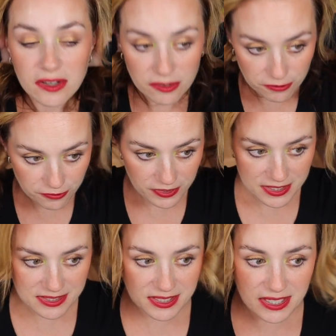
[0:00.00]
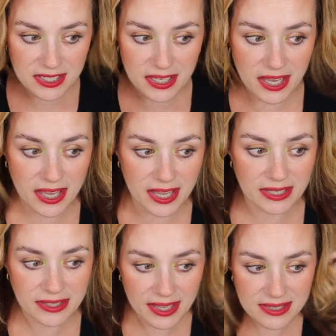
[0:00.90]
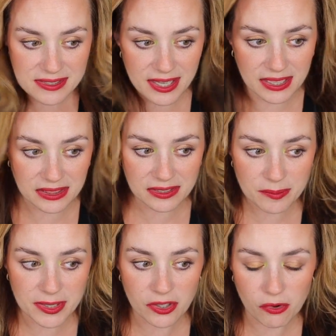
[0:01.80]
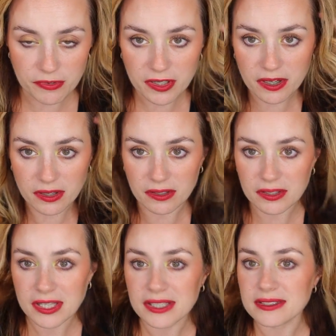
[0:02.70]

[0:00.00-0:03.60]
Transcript: frizzy and has a little bit of curl.